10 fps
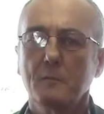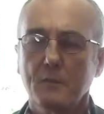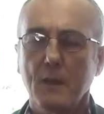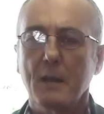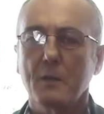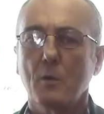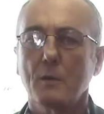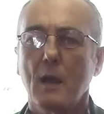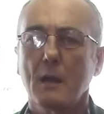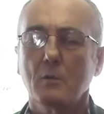if I had an
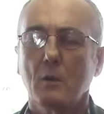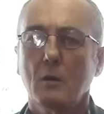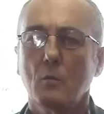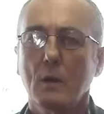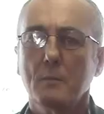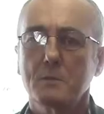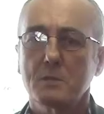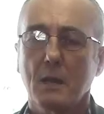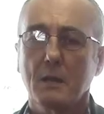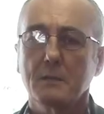online
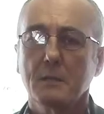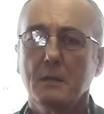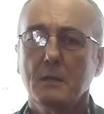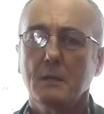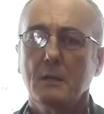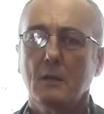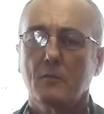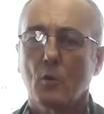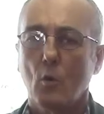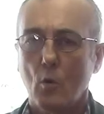website
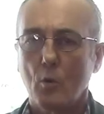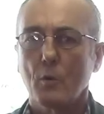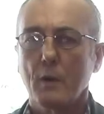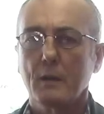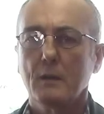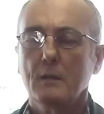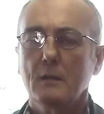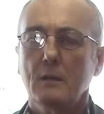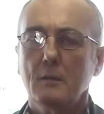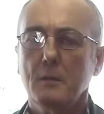for ordering,
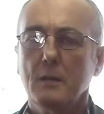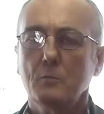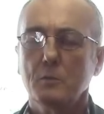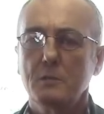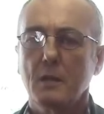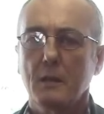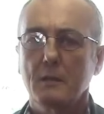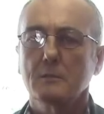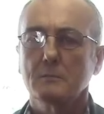it would take